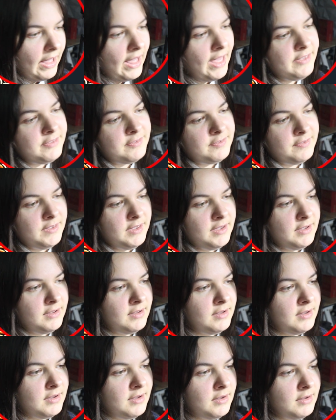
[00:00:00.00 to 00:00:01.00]
I
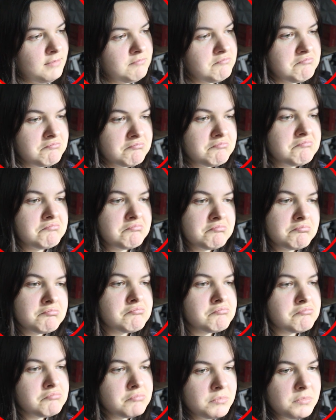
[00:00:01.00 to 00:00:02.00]
think
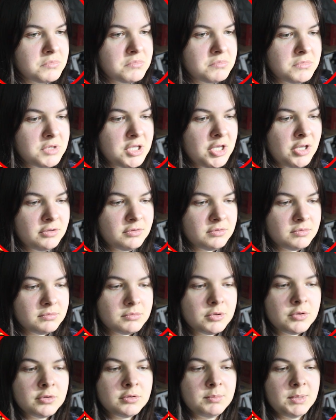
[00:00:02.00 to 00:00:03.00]
this
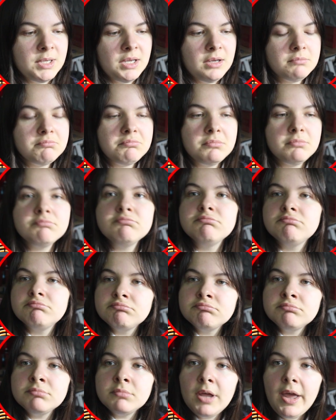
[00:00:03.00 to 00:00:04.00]
could be
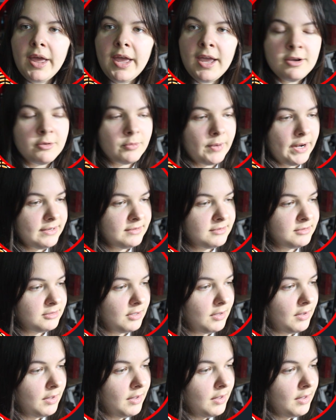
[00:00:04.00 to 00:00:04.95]
a great